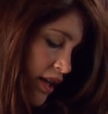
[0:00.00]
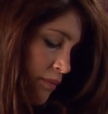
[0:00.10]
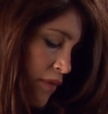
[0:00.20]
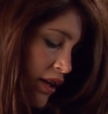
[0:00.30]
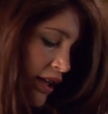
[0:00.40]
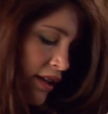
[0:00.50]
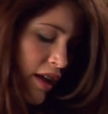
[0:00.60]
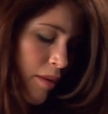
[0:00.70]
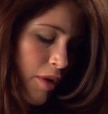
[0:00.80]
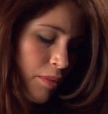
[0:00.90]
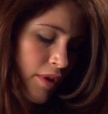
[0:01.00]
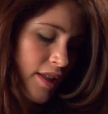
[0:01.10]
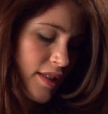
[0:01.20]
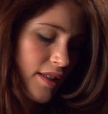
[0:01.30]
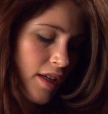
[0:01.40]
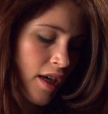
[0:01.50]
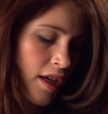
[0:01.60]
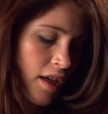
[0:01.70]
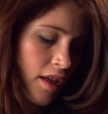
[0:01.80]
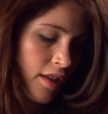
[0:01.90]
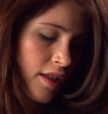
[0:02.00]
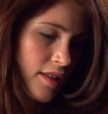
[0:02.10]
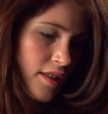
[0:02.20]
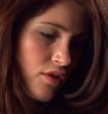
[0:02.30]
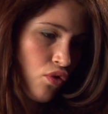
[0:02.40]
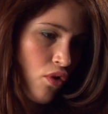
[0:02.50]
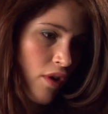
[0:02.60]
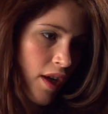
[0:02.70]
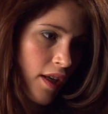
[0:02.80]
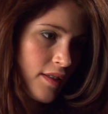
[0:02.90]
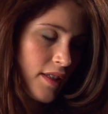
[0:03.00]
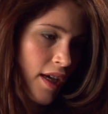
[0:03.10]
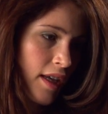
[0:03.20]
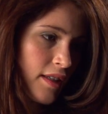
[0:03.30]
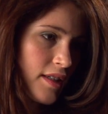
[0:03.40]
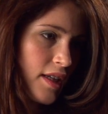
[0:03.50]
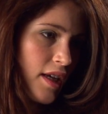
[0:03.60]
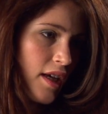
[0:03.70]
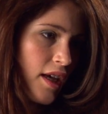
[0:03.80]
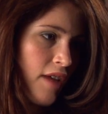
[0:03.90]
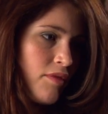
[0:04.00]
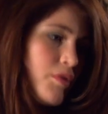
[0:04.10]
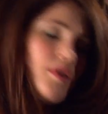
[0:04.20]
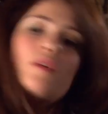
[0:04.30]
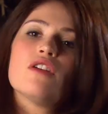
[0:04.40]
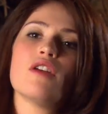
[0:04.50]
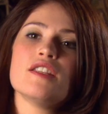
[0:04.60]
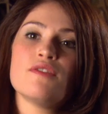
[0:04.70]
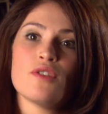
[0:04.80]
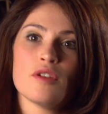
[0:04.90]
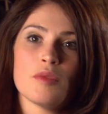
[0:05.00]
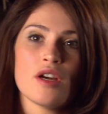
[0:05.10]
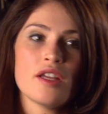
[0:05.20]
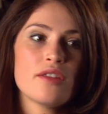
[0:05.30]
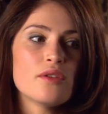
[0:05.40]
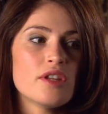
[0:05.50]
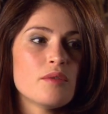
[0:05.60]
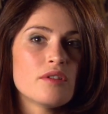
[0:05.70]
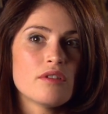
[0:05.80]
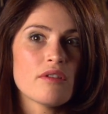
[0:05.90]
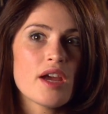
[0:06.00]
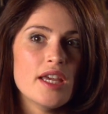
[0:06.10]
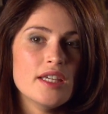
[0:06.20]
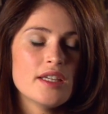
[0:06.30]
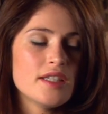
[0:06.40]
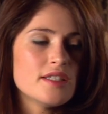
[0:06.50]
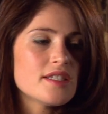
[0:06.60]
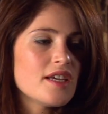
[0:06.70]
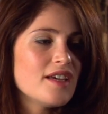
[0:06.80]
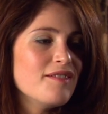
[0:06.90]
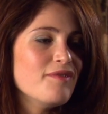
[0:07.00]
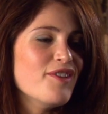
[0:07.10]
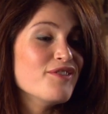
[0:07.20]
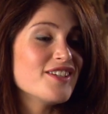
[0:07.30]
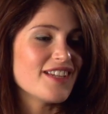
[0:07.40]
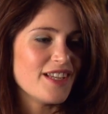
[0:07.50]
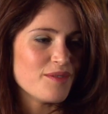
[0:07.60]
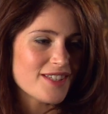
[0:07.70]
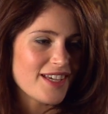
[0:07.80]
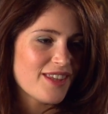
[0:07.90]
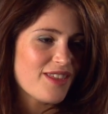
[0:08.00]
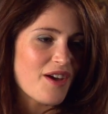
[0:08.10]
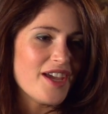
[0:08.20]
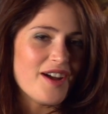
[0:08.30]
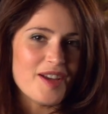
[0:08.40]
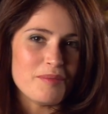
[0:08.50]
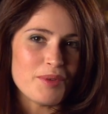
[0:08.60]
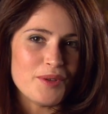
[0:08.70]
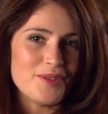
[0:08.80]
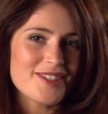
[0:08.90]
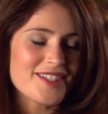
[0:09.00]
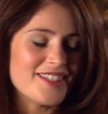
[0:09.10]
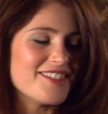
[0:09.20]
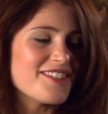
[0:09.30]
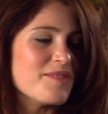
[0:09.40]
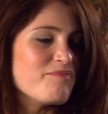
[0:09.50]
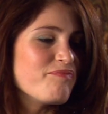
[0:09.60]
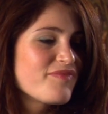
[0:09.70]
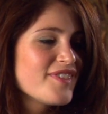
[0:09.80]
Marlene had come up with these drawings, and everybody went crazy for them, and I thought they were great. And originally it was like thigh-high boots and,